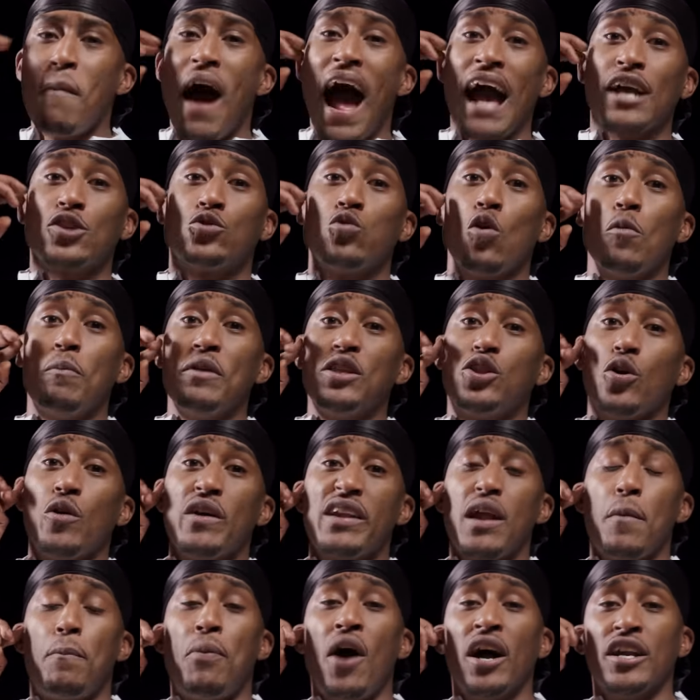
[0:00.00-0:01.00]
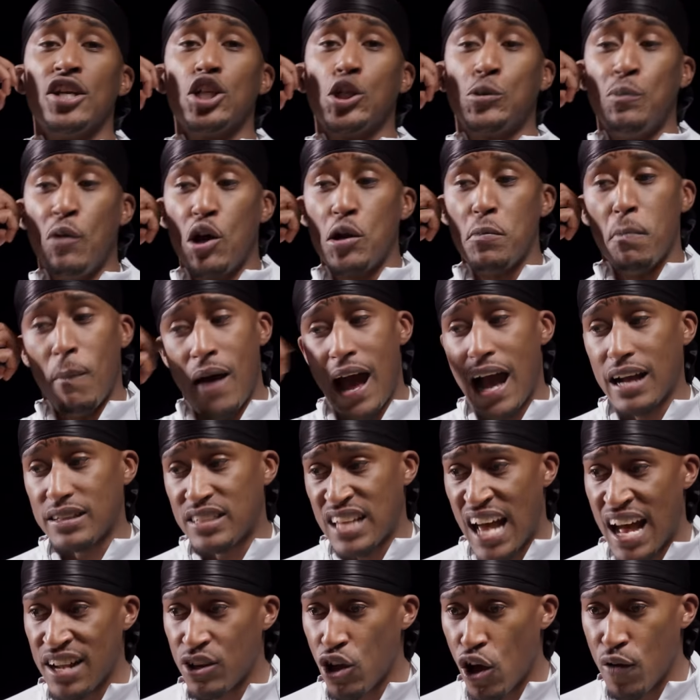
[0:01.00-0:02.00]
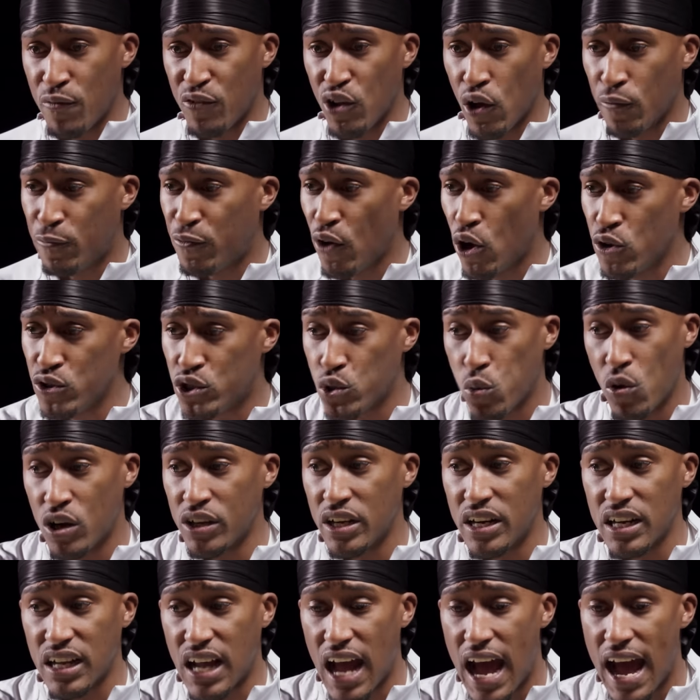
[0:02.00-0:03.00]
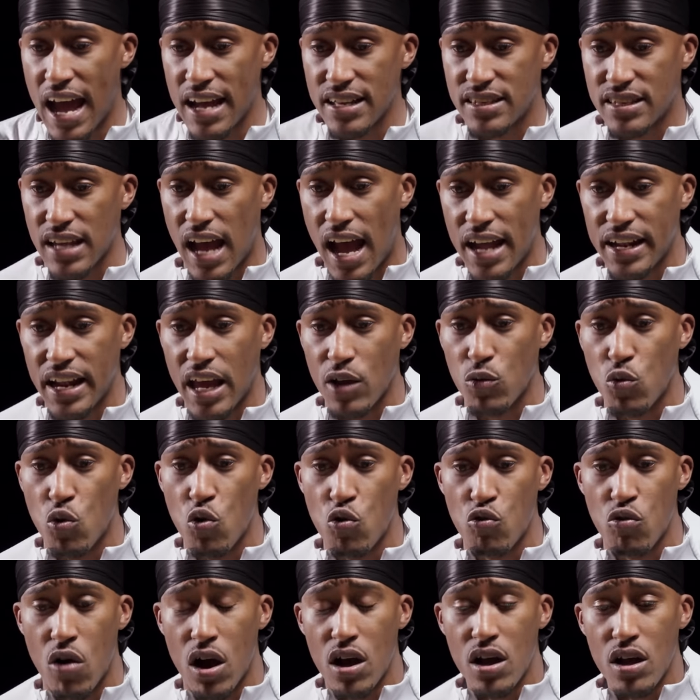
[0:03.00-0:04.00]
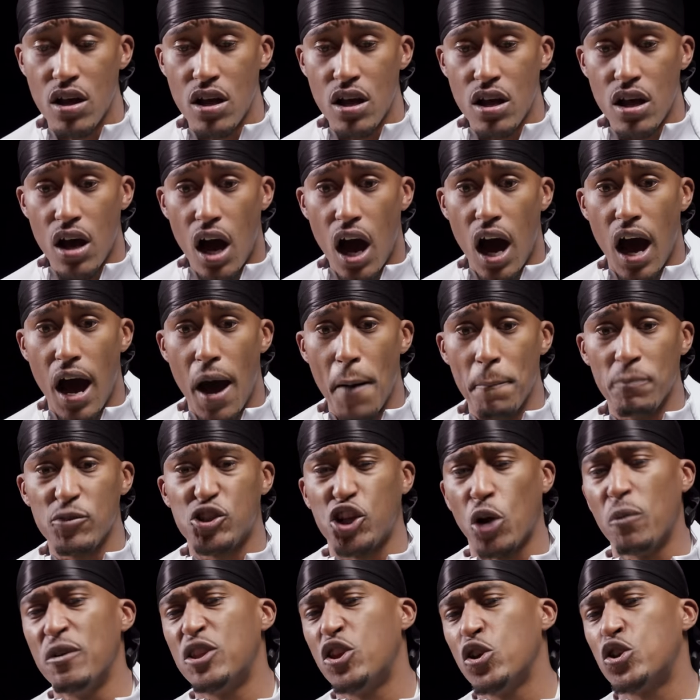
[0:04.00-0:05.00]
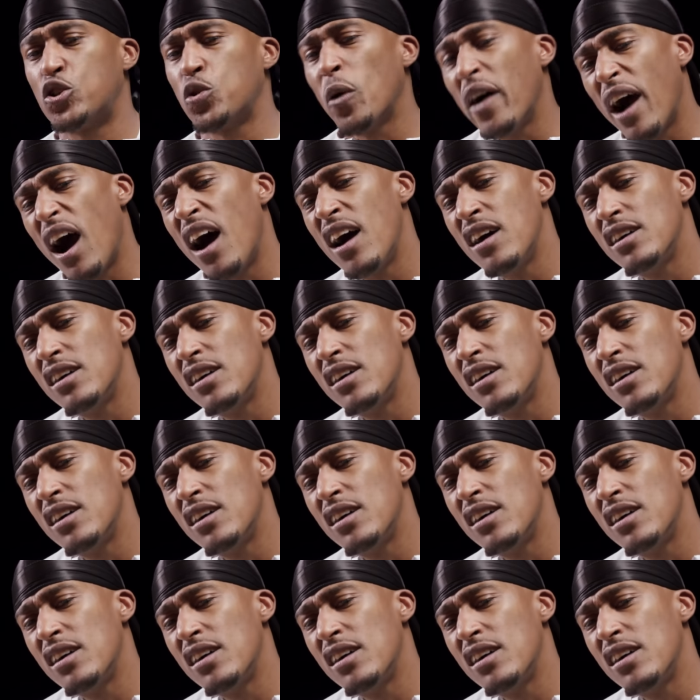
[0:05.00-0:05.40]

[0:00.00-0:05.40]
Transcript: Max will be doing a punishment. Max, hand over your phone to one of the guys, and they will. Hurry up. Um, shall we do Twitter?